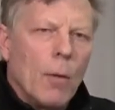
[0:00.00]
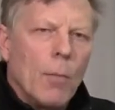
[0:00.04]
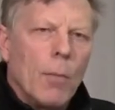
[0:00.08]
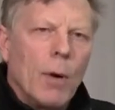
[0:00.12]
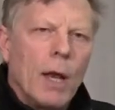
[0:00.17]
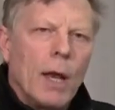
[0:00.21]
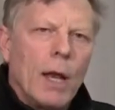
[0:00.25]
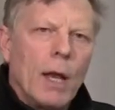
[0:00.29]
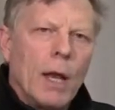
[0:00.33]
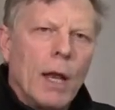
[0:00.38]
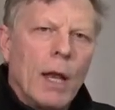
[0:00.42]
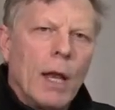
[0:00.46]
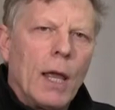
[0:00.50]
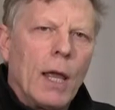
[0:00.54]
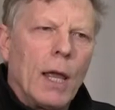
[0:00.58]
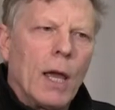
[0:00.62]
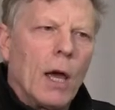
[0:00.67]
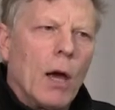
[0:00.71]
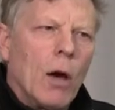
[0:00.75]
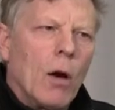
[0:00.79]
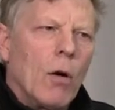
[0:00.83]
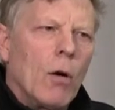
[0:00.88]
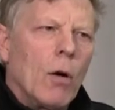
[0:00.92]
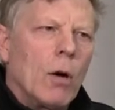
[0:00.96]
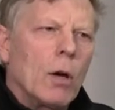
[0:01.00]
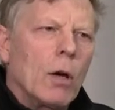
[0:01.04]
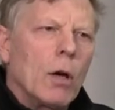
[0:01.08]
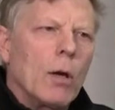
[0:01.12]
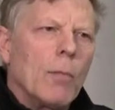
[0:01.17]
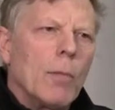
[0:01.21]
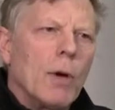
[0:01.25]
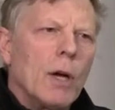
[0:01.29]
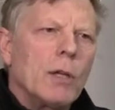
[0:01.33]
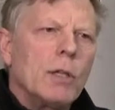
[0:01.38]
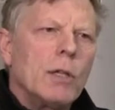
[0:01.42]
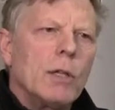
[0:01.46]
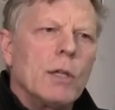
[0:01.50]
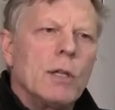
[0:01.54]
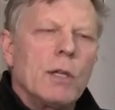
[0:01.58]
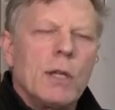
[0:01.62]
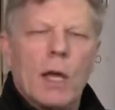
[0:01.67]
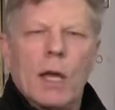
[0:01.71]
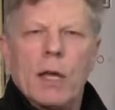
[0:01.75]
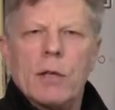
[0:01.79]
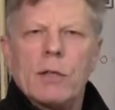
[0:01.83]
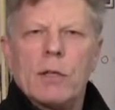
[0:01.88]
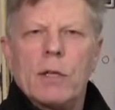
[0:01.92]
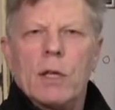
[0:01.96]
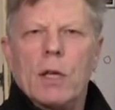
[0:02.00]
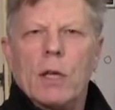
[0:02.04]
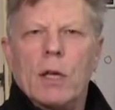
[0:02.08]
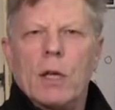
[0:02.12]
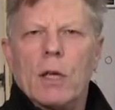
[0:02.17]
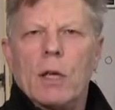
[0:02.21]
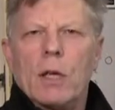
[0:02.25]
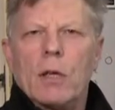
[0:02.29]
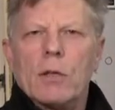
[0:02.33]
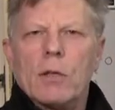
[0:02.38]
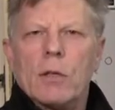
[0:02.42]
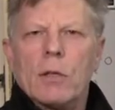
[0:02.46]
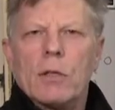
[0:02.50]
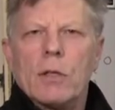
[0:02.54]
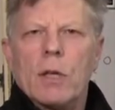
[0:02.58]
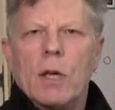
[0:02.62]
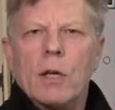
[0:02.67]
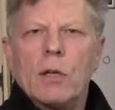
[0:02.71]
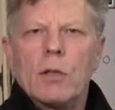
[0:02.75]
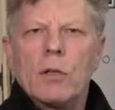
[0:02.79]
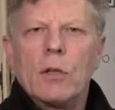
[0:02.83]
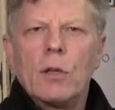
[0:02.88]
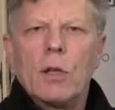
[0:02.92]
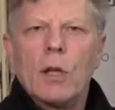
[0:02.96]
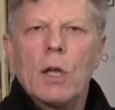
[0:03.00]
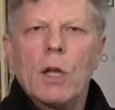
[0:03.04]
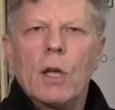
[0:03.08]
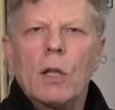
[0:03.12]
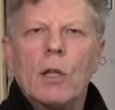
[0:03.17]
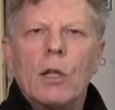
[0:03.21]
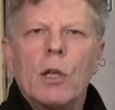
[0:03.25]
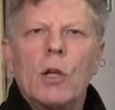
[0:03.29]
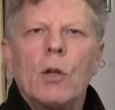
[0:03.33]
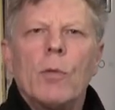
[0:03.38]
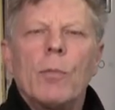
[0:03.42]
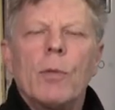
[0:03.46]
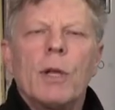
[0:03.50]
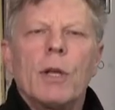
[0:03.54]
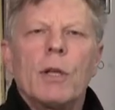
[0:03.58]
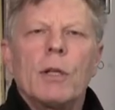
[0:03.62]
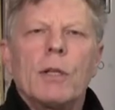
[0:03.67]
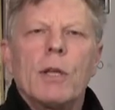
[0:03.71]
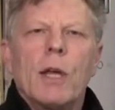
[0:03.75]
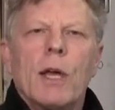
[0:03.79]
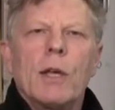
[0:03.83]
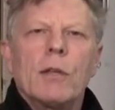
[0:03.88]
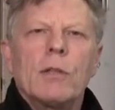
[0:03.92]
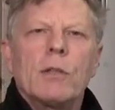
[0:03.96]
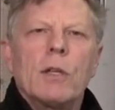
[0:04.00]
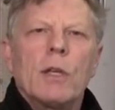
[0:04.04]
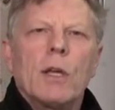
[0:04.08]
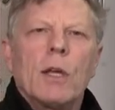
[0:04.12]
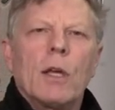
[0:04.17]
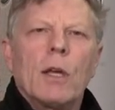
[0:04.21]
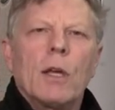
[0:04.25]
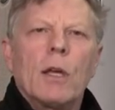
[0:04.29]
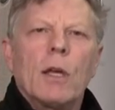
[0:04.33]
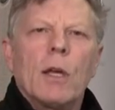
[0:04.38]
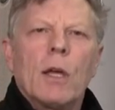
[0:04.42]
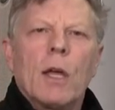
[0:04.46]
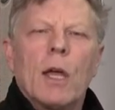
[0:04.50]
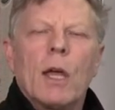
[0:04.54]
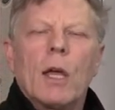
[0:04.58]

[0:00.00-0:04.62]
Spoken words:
But anyhow, combustion testing is essentially a little bit of testing